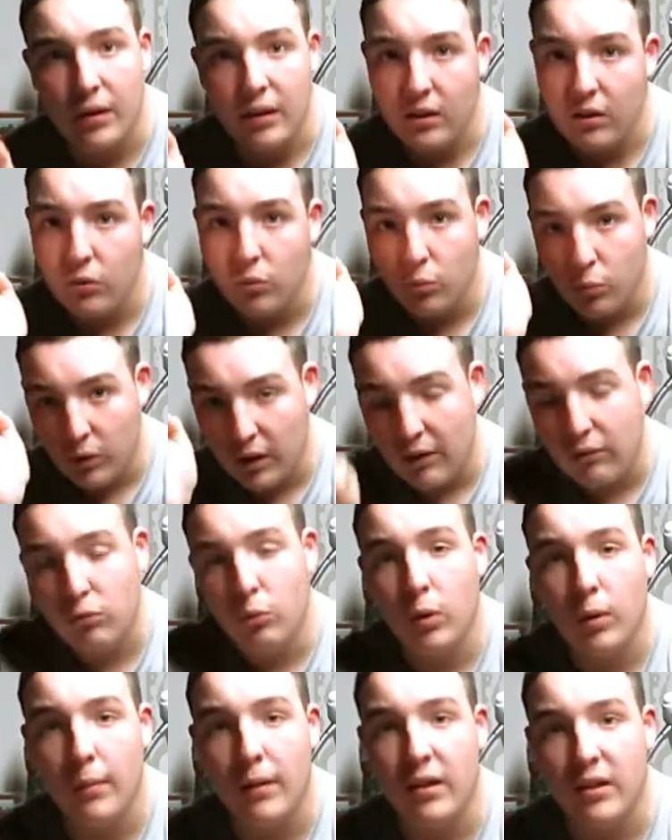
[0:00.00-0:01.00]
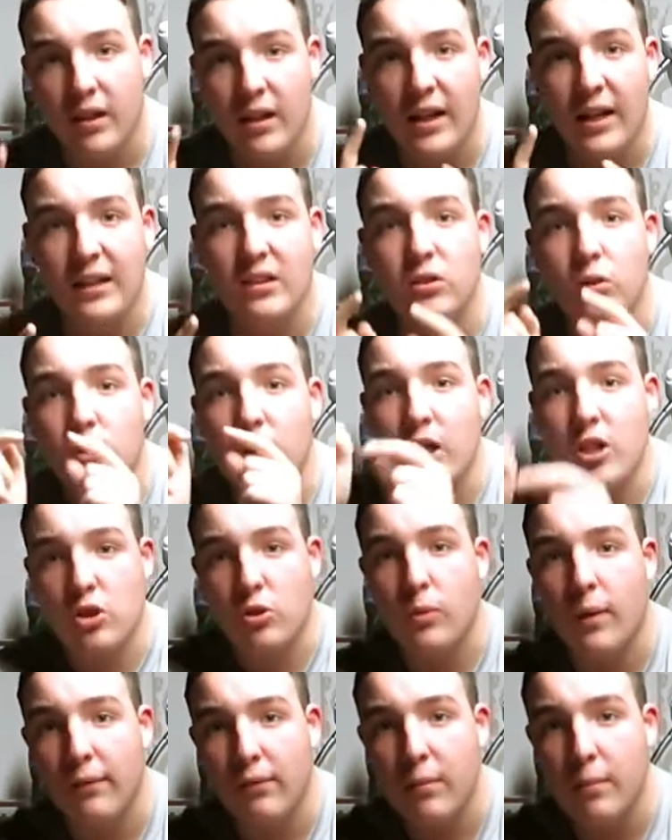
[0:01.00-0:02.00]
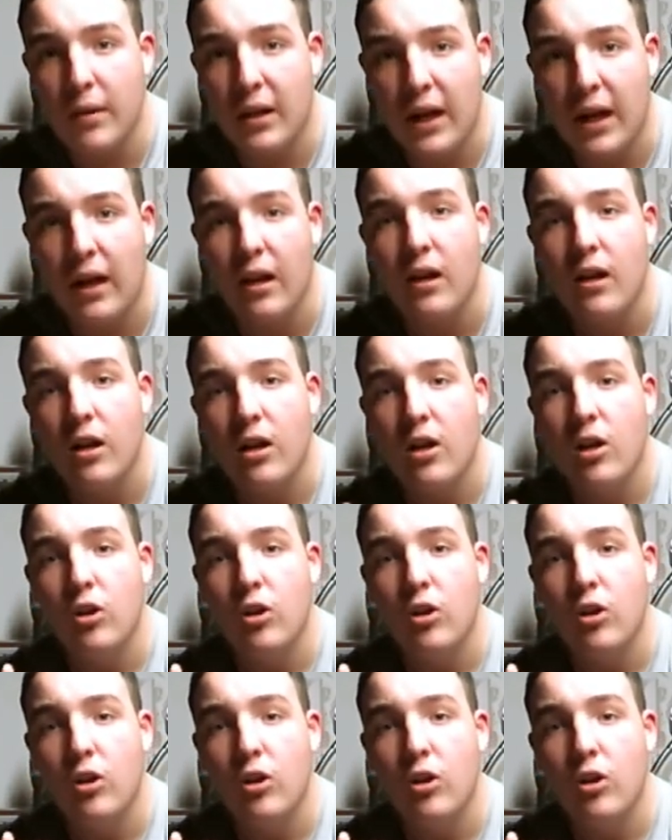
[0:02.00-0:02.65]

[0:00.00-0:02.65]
And we have to worry about the next location we have to be at